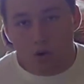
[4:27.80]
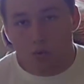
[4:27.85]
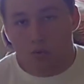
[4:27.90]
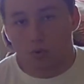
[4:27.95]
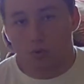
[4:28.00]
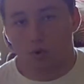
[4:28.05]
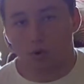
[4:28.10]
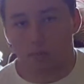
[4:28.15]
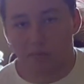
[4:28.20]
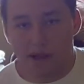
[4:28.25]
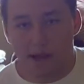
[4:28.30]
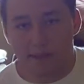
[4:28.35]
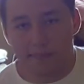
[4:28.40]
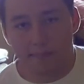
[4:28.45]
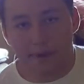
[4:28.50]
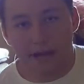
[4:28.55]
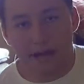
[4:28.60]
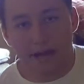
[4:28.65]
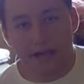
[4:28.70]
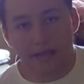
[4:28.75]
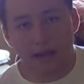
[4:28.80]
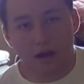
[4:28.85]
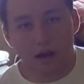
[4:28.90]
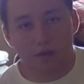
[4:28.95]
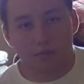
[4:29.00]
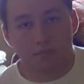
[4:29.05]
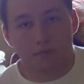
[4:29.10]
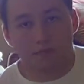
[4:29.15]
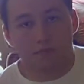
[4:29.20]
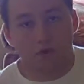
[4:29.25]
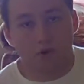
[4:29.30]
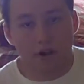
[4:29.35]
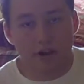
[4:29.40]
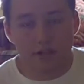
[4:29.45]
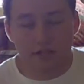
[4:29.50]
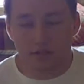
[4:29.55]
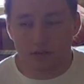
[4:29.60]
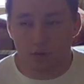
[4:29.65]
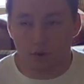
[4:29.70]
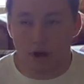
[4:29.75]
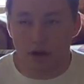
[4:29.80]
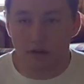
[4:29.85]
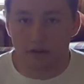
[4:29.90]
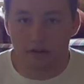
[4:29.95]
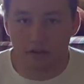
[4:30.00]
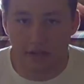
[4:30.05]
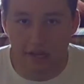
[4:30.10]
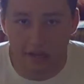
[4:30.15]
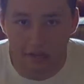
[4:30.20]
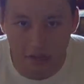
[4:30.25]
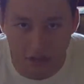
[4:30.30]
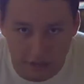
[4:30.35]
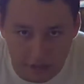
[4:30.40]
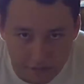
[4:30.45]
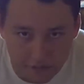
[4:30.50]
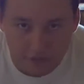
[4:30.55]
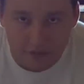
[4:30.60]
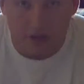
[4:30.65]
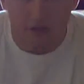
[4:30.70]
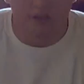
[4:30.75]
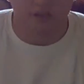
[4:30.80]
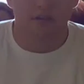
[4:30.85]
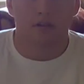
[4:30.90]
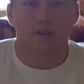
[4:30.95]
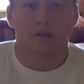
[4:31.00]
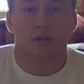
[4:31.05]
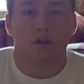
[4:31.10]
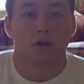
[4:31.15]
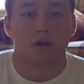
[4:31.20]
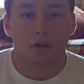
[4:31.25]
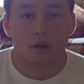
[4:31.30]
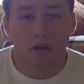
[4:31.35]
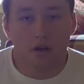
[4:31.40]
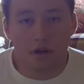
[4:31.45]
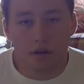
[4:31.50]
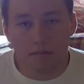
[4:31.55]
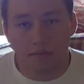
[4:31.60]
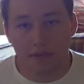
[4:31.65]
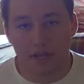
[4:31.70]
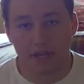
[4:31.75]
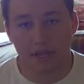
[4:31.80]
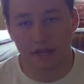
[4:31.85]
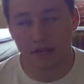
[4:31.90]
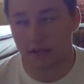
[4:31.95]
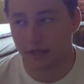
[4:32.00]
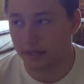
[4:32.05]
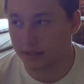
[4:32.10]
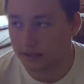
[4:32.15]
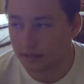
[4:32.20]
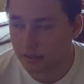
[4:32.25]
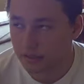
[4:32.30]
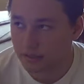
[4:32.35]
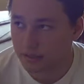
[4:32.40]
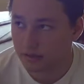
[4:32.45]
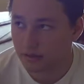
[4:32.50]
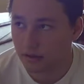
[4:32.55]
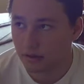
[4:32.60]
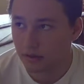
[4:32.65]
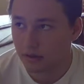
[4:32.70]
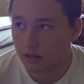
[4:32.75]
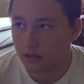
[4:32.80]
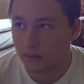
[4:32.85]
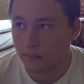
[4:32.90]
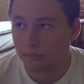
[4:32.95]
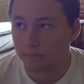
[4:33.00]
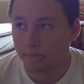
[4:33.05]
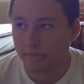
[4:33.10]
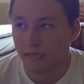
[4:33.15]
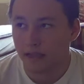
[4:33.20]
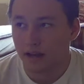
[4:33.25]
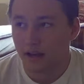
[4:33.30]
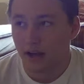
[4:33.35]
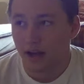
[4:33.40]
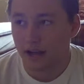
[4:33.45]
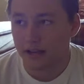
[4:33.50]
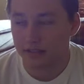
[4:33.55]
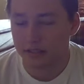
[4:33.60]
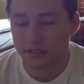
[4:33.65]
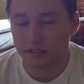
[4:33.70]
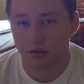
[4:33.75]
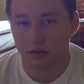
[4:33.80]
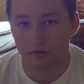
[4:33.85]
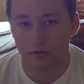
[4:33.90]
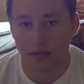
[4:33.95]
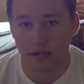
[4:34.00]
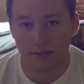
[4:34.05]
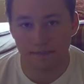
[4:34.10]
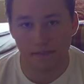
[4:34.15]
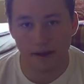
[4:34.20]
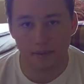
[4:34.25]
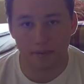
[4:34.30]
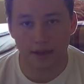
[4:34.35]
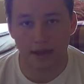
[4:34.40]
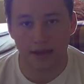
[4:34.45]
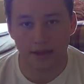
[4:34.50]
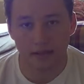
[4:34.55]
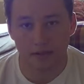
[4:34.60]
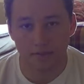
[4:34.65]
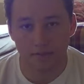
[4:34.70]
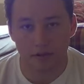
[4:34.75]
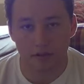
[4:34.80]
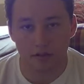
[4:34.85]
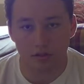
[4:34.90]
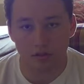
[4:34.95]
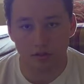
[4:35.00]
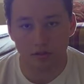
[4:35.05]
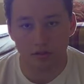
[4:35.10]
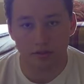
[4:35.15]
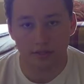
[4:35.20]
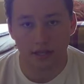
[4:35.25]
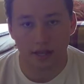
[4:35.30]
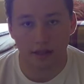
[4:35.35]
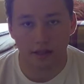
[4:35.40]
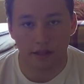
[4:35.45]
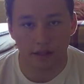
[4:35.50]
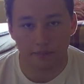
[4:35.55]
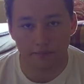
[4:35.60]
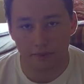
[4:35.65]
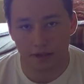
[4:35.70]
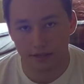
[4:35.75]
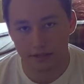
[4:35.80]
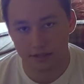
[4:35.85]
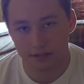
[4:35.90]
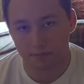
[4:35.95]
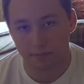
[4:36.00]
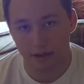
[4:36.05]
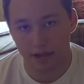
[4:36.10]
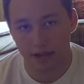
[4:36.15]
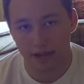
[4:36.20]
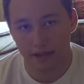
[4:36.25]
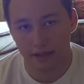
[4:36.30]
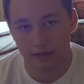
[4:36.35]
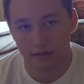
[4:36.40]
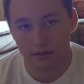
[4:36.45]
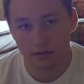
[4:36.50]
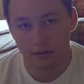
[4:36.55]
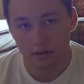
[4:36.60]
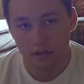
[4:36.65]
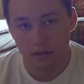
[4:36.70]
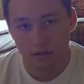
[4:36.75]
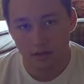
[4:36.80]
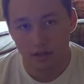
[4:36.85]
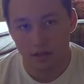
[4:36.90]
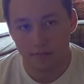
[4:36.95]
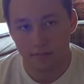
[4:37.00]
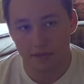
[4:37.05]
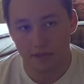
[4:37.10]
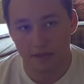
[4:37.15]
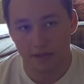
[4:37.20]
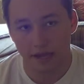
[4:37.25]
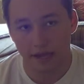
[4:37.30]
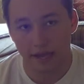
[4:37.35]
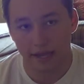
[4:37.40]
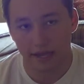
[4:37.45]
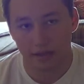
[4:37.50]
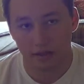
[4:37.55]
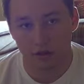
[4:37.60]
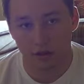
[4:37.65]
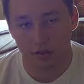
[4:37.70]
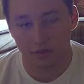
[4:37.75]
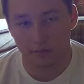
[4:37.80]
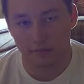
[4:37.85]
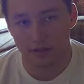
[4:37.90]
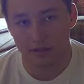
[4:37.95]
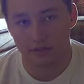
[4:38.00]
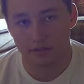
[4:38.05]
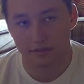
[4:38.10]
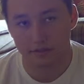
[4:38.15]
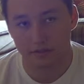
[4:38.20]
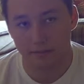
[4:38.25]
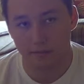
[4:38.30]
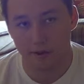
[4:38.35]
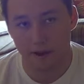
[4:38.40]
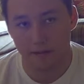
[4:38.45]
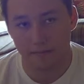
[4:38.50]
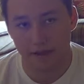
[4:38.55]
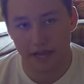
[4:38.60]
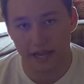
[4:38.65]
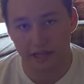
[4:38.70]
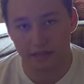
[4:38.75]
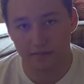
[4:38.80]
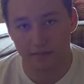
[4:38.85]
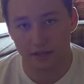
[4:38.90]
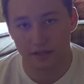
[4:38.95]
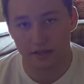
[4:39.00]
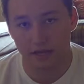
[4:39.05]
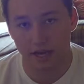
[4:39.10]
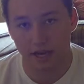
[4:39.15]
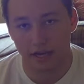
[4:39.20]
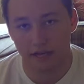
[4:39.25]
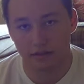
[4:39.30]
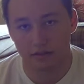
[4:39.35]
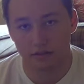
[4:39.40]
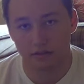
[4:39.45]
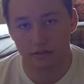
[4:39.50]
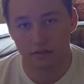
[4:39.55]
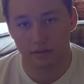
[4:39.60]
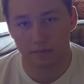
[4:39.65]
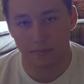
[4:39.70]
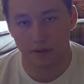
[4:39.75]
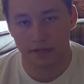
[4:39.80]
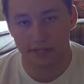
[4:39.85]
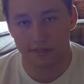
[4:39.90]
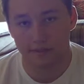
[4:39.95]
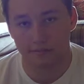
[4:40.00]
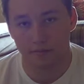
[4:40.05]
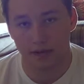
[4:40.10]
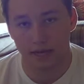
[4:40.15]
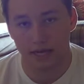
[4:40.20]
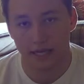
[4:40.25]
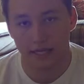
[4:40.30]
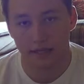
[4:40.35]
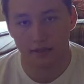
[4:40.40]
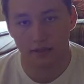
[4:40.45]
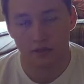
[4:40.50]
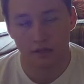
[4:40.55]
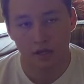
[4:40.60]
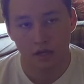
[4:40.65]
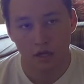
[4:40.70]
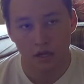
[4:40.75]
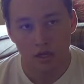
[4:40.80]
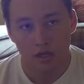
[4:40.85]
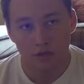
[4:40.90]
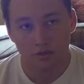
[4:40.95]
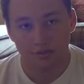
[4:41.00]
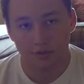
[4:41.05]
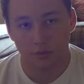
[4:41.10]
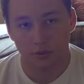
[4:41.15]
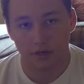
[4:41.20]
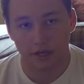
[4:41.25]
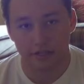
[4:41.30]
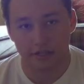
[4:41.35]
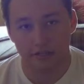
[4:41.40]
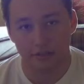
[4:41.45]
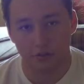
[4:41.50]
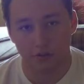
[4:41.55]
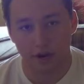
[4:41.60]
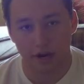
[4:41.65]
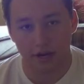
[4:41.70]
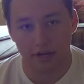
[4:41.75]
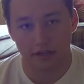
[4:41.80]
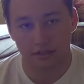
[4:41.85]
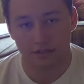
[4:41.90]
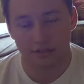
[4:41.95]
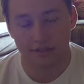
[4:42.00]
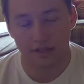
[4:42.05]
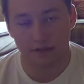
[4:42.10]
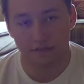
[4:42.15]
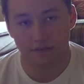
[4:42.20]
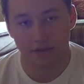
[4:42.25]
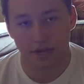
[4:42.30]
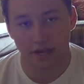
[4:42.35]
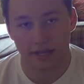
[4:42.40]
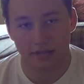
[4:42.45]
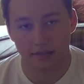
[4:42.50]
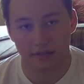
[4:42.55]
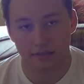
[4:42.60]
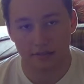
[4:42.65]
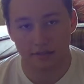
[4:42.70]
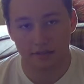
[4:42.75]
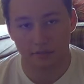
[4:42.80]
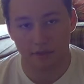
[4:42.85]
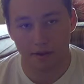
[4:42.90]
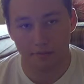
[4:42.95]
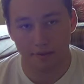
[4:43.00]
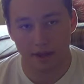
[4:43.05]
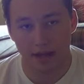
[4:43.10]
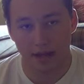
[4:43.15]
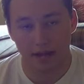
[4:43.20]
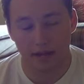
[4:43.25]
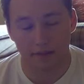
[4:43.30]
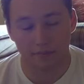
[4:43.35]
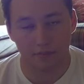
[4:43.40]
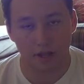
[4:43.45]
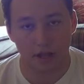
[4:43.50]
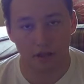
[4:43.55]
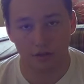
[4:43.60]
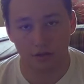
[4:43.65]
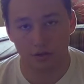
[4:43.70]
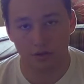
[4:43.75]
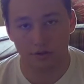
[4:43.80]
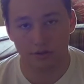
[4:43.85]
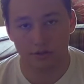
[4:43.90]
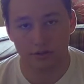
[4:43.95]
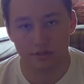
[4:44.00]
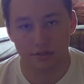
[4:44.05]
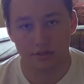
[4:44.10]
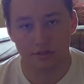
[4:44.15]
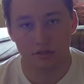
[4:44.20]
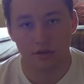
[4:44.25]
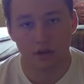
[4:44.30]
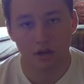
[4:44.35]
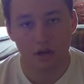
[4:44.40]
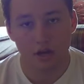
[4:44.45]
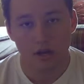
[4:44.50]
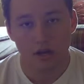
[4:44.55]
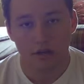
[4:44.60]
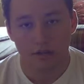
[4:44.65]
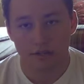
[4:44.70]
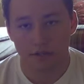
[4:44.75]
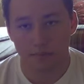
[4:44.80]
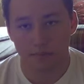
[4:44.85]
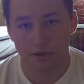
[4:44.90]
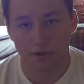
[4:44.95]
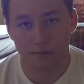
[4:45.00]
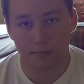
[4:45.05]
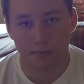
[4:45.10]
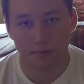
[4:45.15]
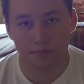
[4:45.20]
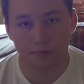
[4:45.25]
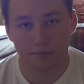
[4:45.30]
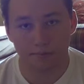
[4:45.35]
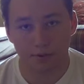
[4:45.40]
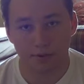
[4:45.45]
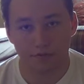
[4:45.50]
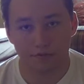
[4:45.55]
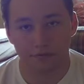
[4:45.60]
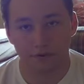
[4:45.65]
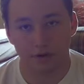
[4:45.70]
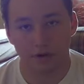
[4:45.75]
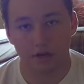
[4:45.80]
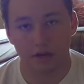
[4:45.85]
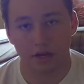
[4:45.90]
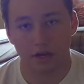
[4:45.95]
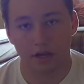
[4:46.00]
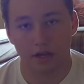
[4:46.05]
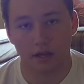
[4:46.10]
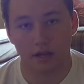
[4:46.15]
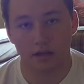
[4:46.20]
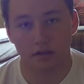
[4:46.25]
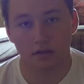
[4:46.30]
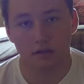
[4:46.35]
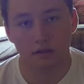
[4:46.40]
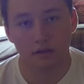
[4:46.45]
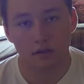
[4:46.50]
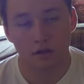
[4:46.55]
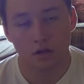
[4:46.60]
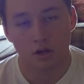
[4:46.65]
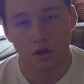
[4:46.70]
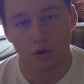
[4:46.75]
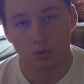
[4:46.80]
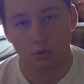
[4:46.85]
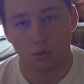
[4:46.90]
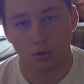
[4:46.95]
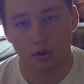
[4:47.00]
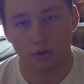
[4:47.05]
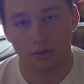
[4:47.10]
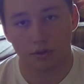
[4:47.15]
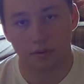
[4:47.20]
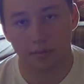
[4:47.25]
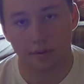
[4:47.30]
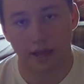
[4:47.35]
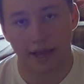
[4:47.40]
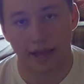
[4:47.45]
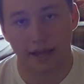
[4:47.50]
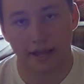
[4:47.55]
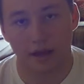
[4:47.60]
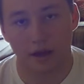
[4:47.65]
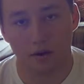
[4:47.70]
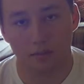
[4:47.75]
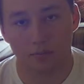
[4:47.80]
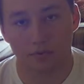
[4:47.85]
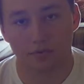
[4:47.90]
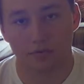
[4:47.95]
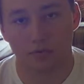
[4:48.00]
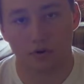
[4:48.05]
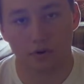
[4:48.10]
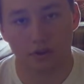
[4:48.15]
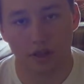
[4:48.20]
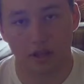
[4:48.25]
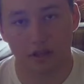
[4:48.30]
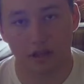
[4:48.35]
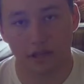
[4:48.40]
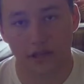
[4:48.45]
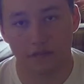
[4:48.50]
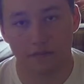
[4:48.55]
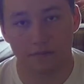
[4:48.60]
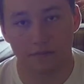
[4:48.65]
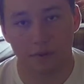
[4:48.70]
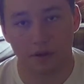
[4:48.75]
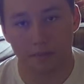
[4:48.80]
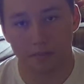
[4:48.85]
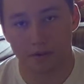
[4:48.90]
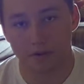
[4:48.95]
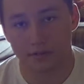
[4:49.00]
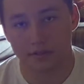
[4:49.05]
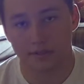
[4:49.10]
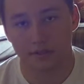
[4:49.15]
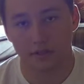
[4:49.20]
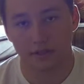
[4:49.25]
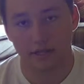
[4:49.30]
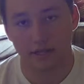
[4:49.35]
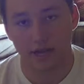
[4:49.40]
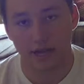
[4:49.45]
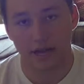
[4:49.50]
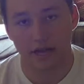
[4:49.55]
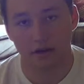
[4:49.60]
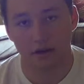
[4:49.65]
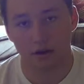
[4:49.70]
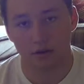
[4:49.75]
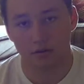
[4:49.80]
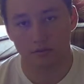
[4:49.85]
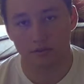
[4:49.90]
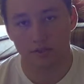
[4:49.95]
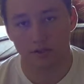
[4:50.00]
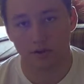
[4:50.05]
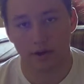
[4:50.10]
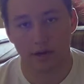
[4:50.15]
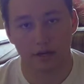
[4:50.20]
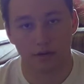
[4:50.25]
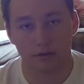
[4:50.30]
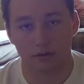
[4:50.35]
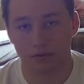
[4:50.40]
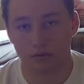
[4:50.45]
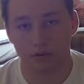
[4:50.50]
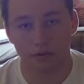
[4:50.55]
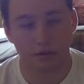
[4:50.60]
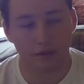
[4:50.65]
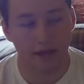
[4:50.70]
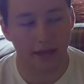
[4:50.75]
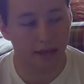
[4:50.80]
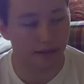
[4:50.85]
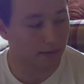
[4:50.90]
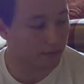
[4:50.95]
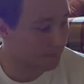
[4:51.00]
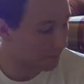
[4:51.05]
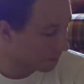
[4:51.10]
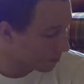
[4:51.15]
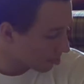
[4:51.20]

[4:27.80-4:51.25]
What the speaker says: roll my back out before I squat or deadlift, because I just don't like my back to be loose. I like my spine to be tight and all the muscles in my back to be tight to my spine. So when I squat, I just have tightness in my back. I'm not loose. Some people prefer to roll their back out before they lift, but personally I don't, so I don't do that.